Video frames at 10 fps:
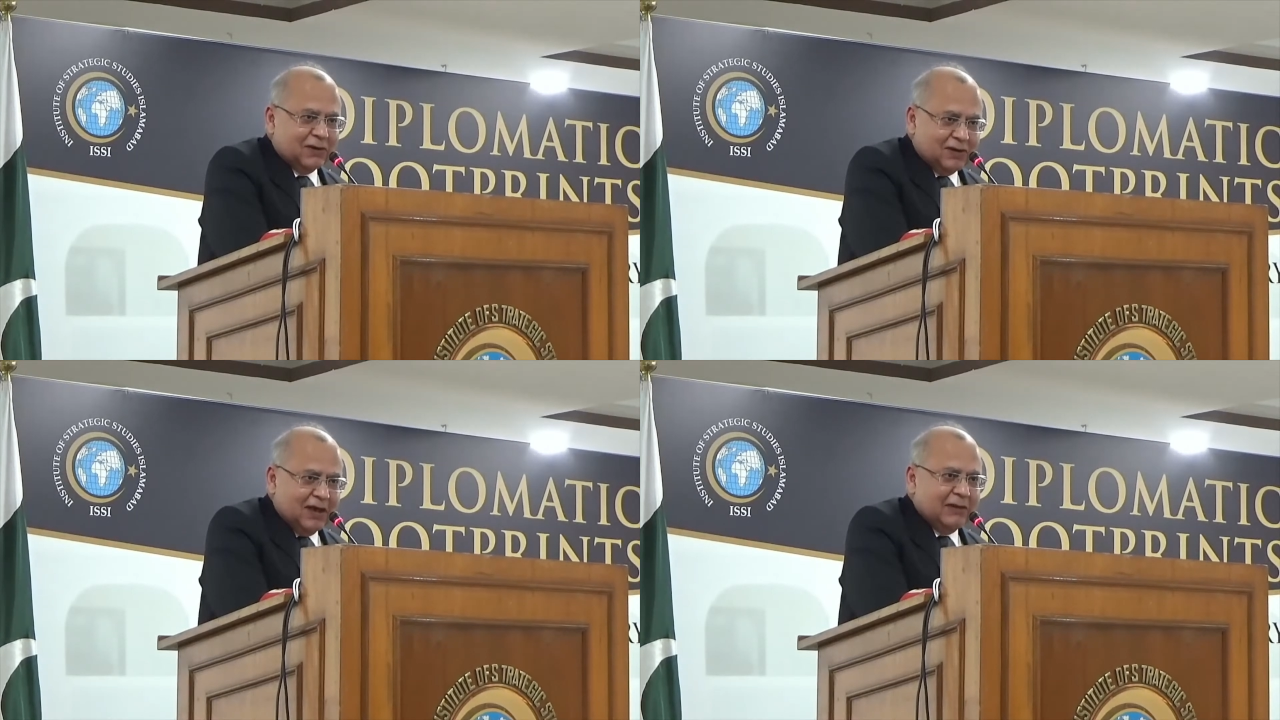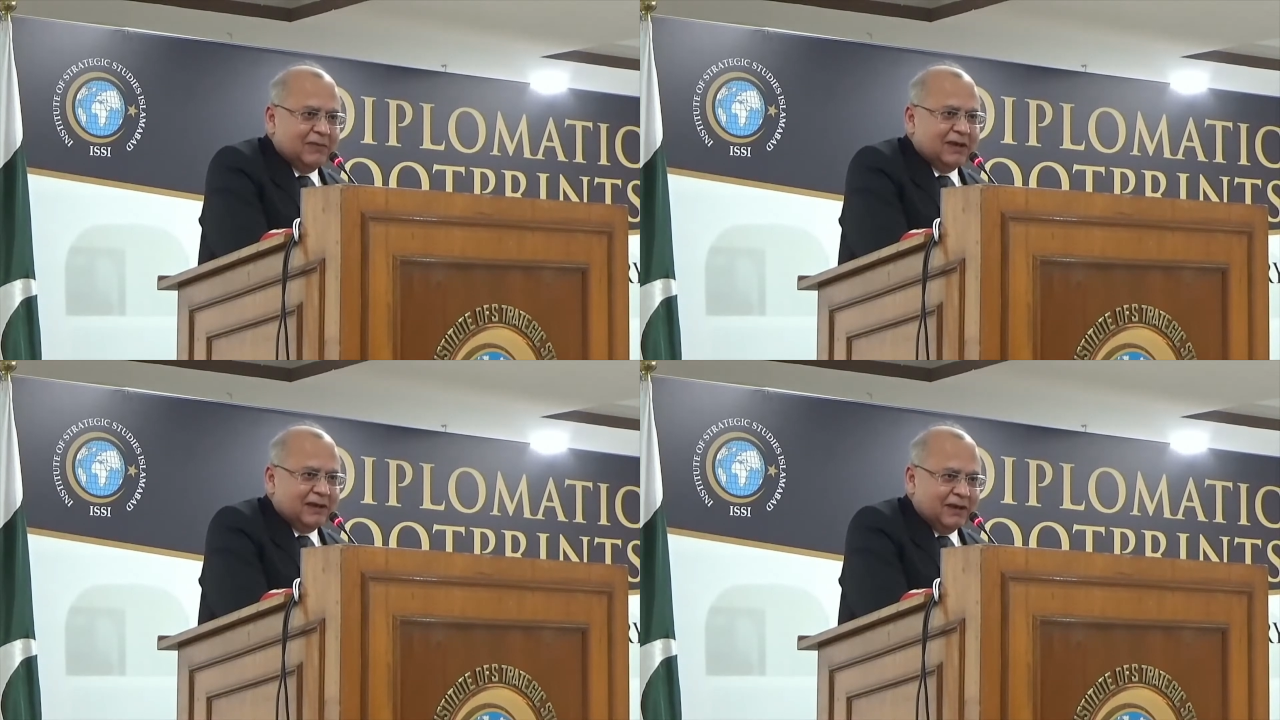Saab,
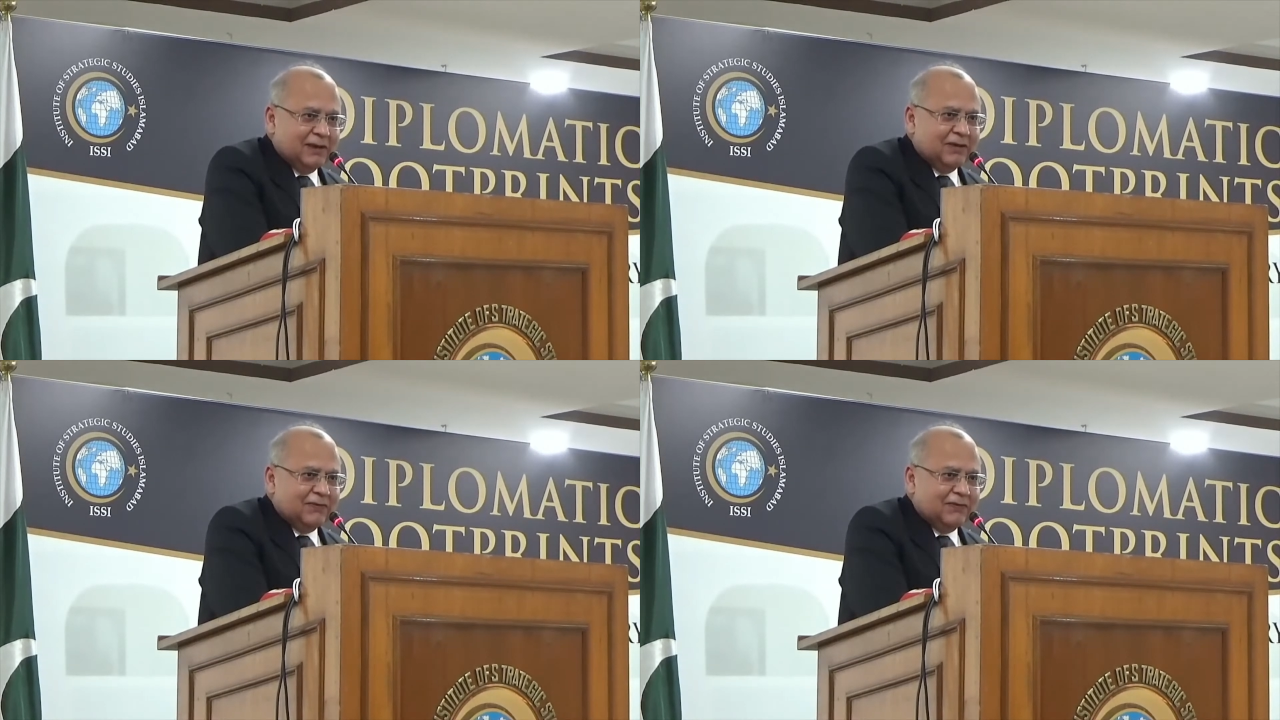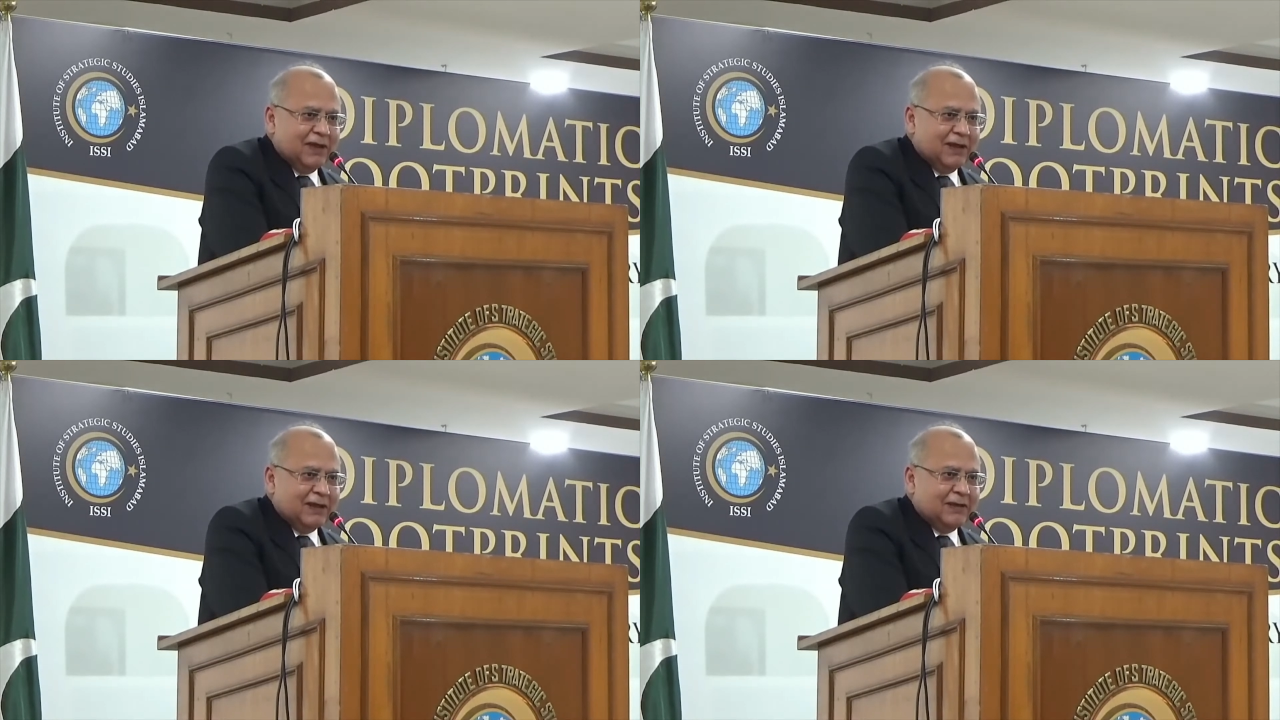I think you've
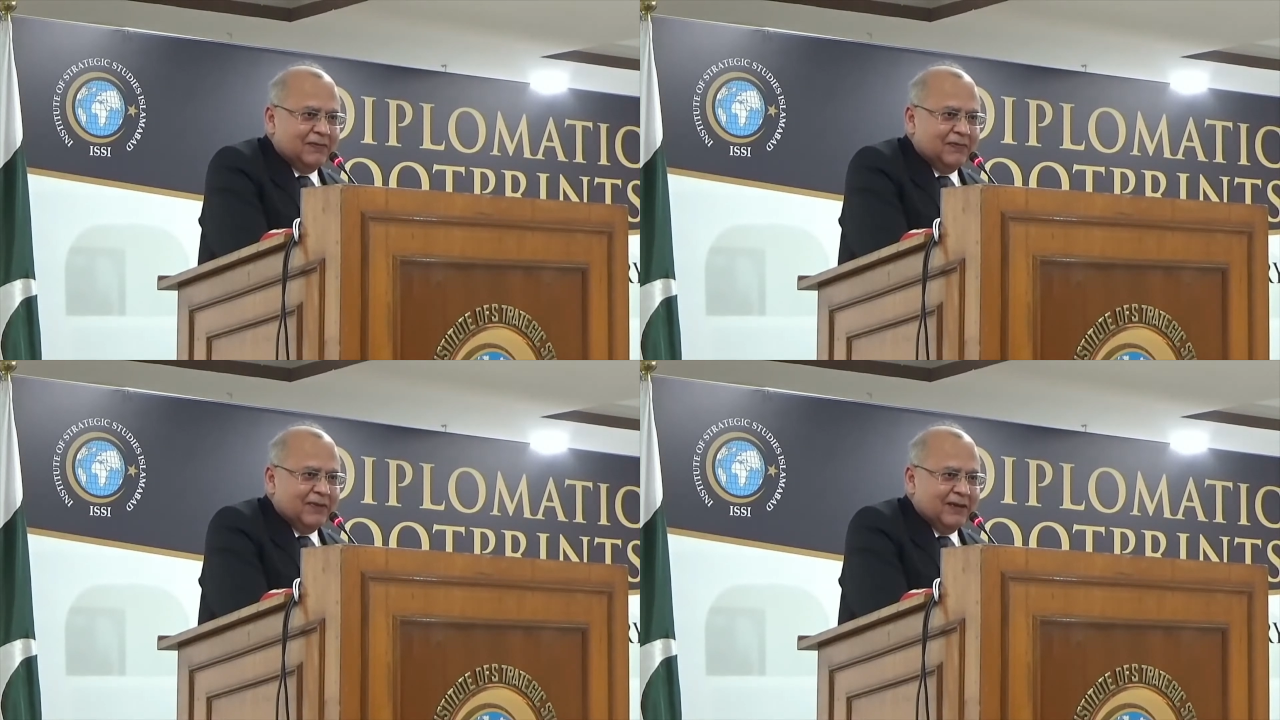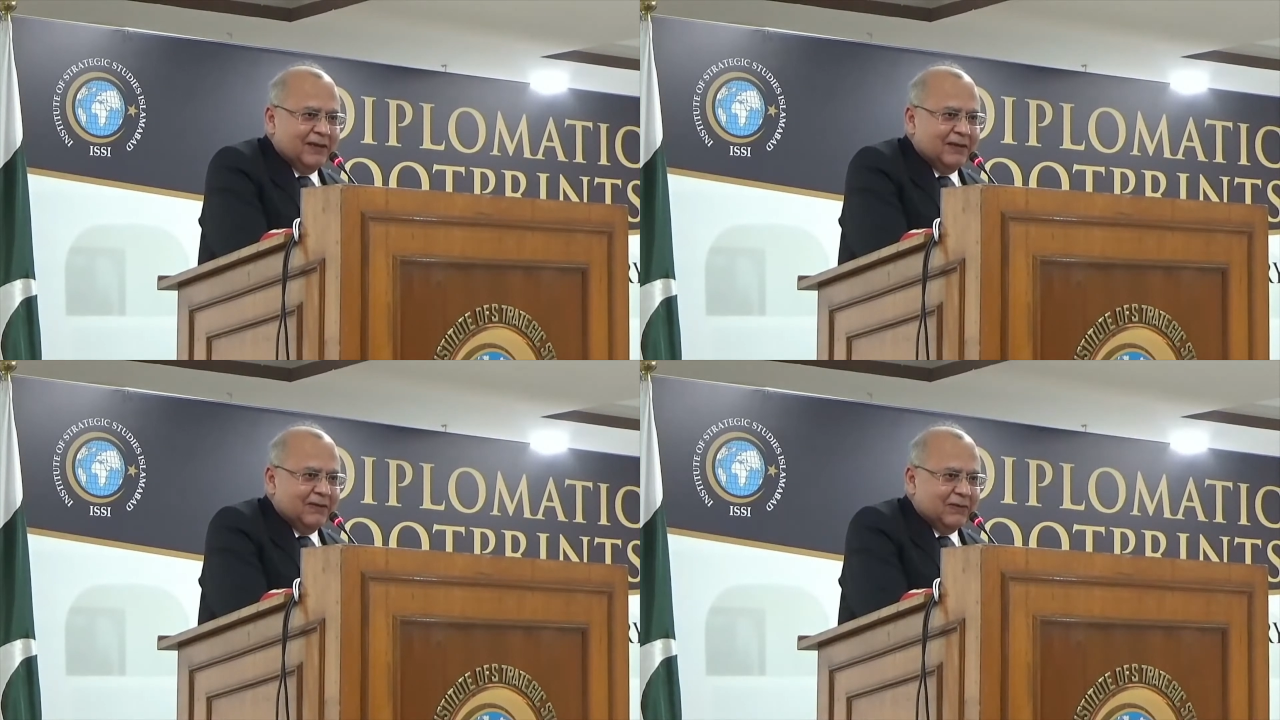done a
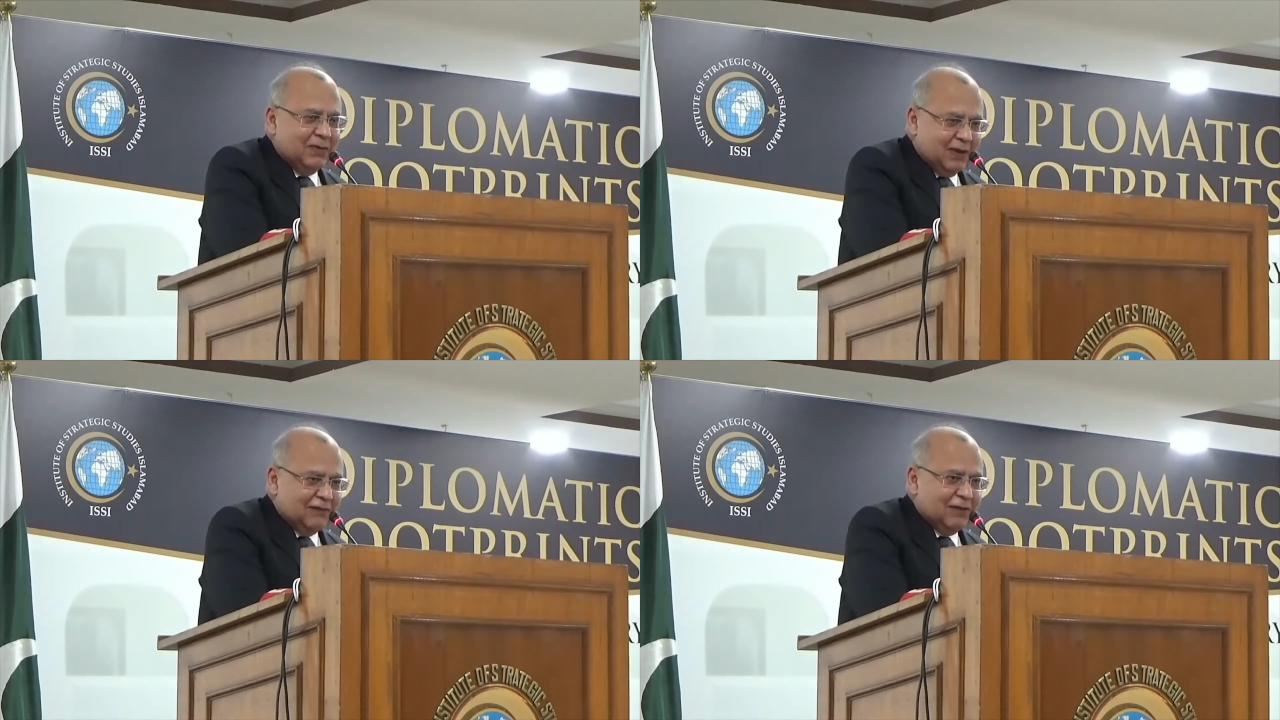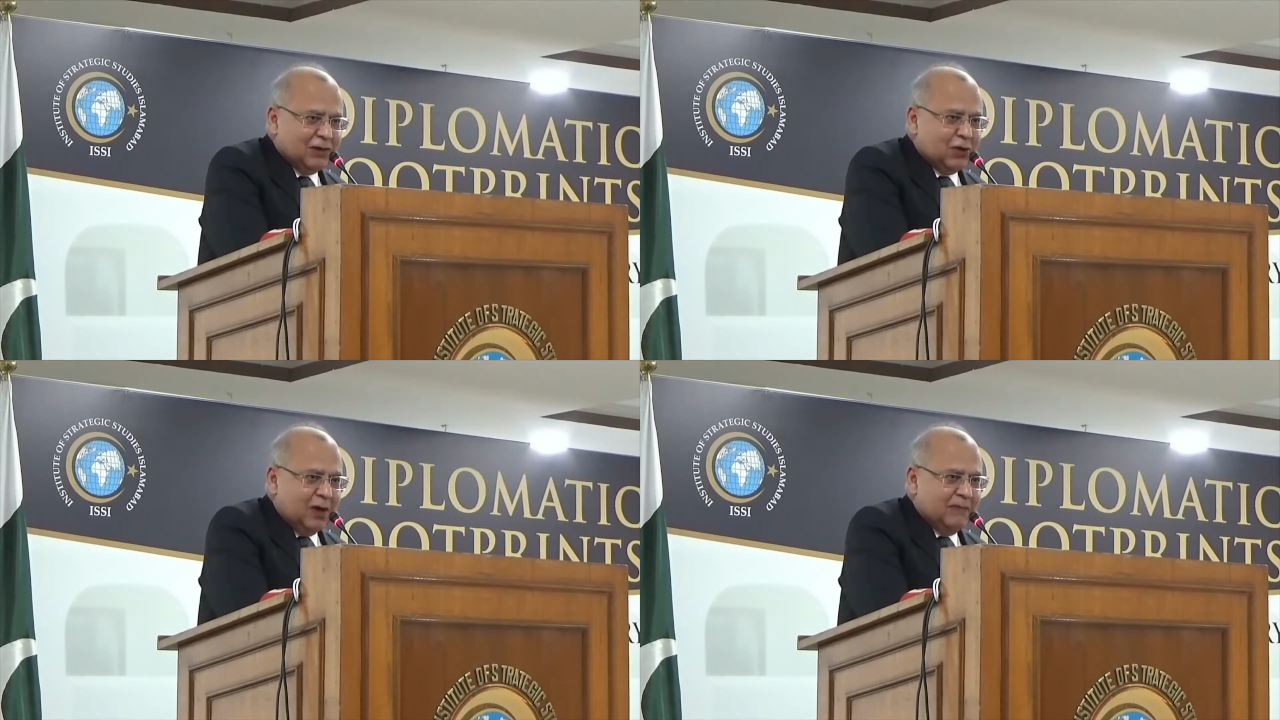wonderful job.